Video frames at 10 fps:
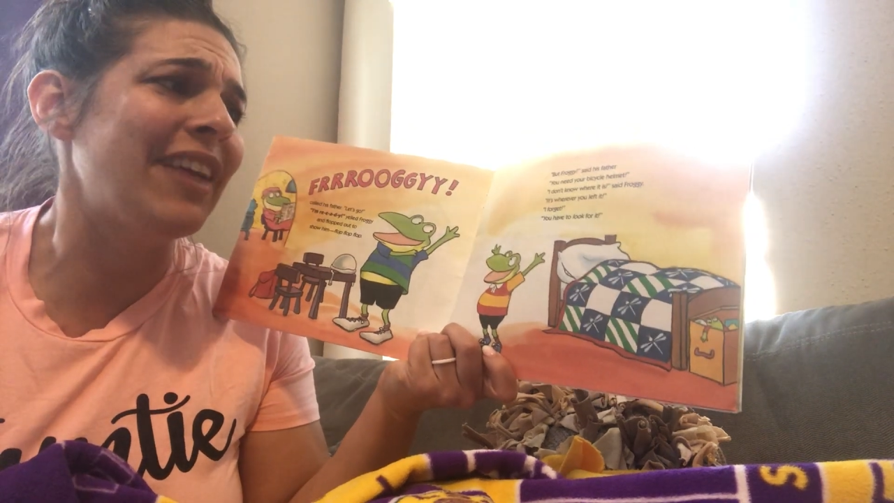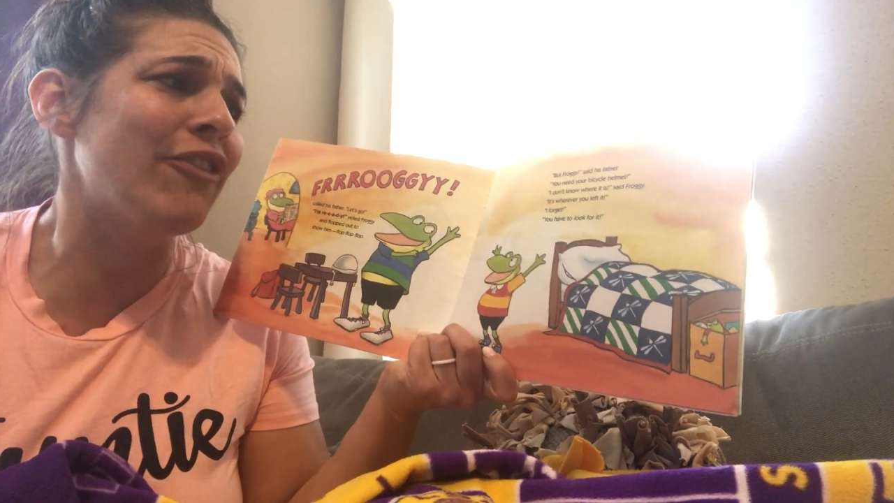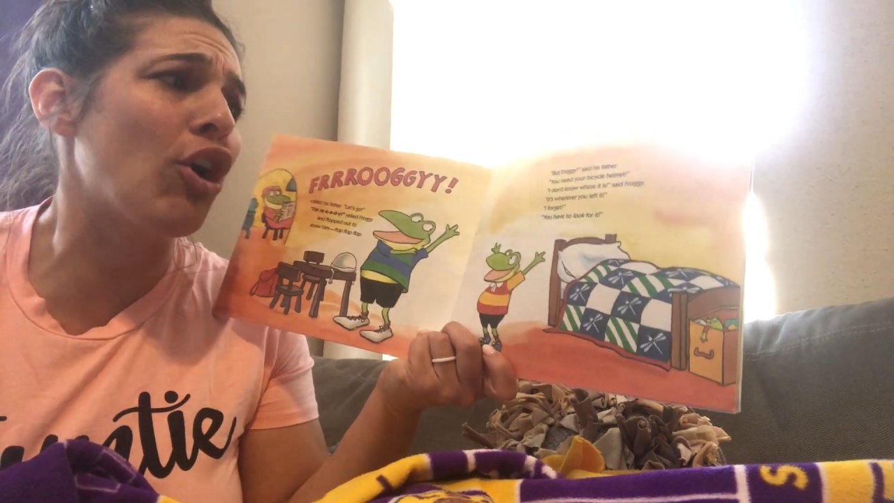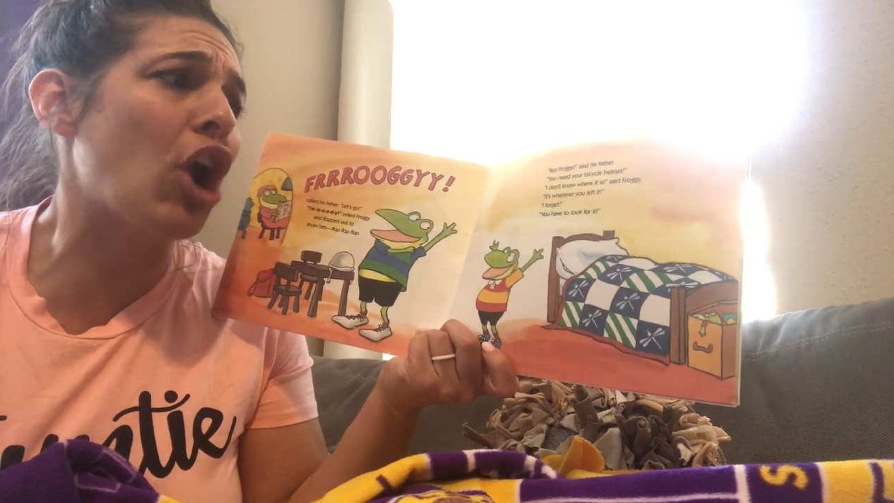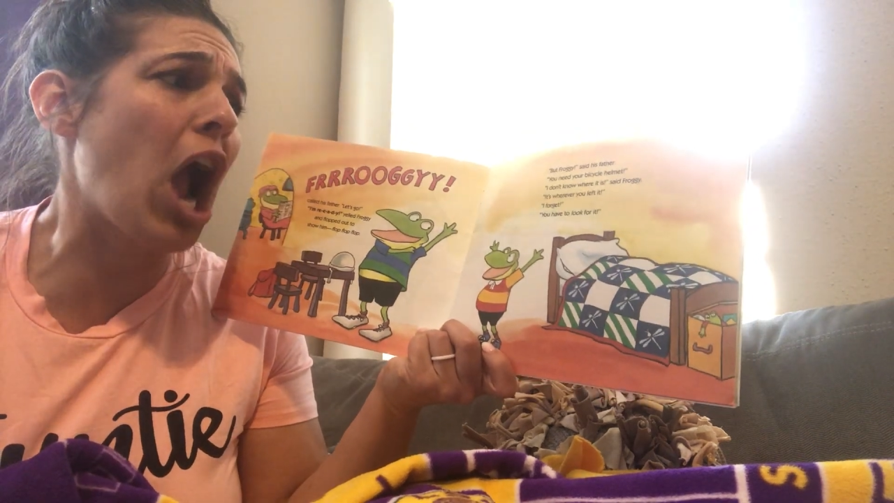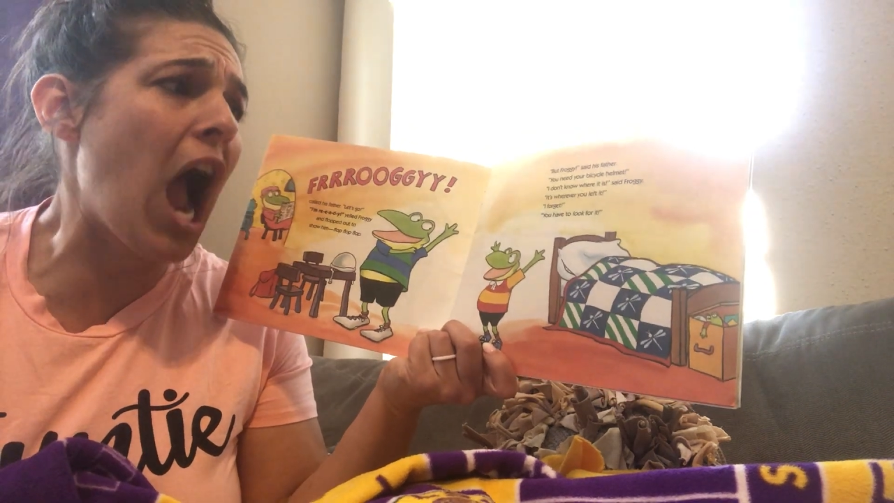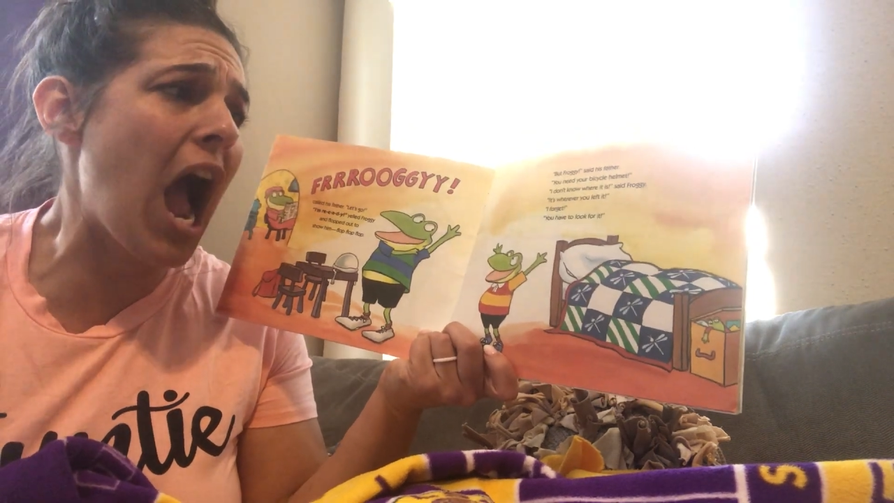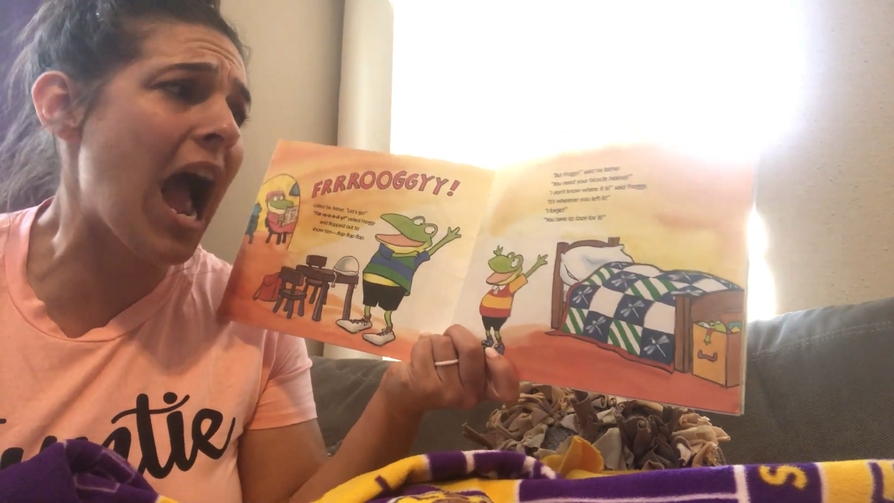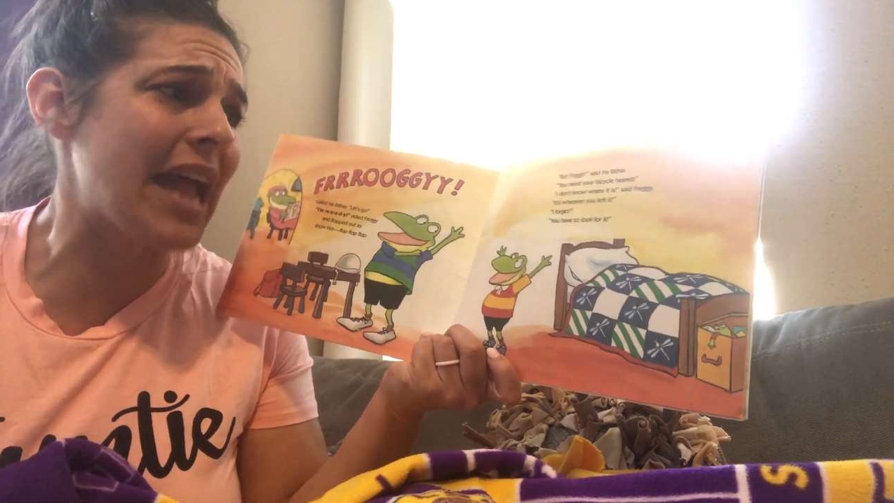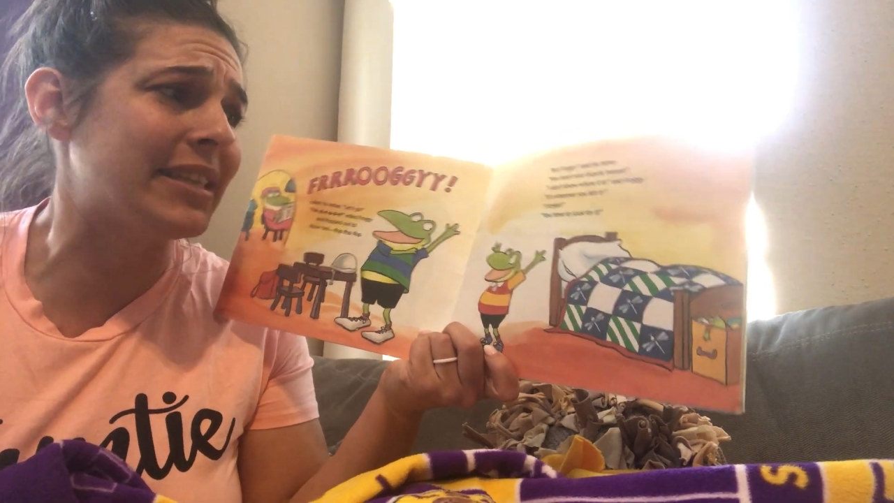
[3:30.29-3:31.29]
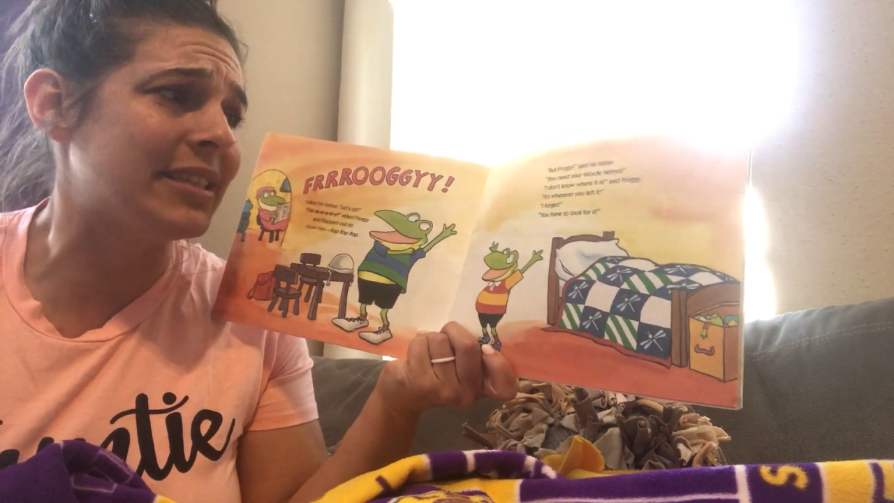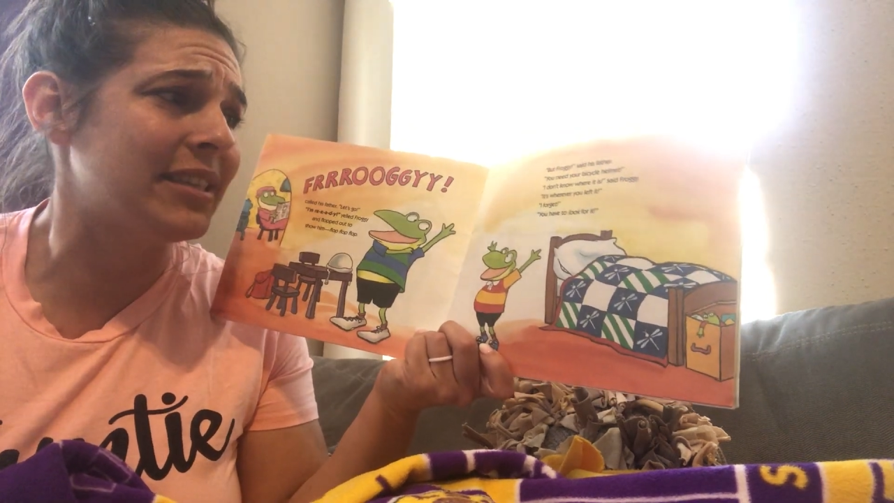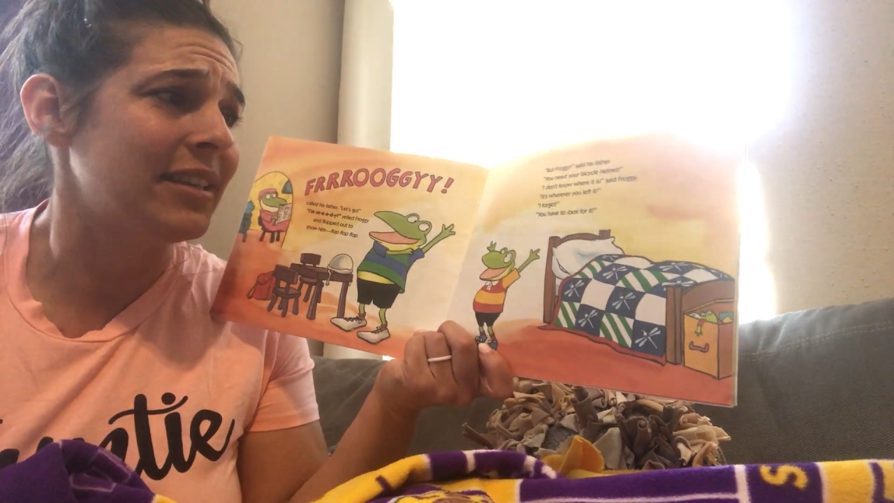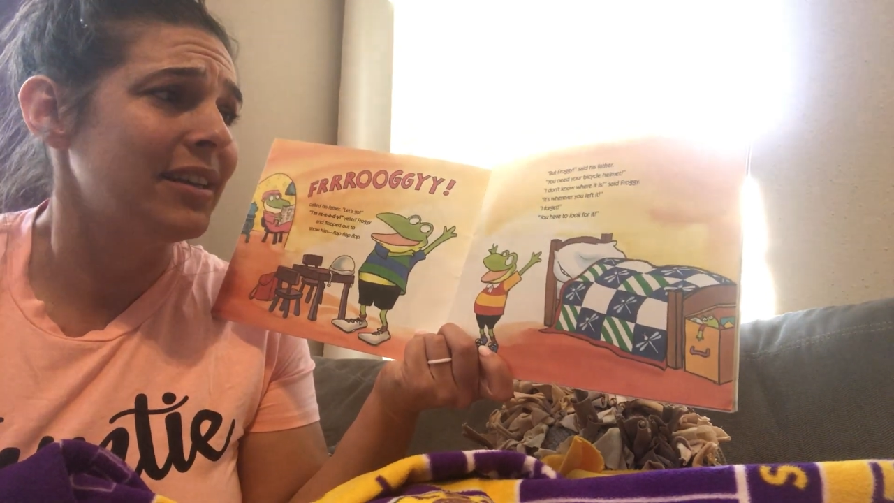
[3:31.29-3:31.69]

I forgot.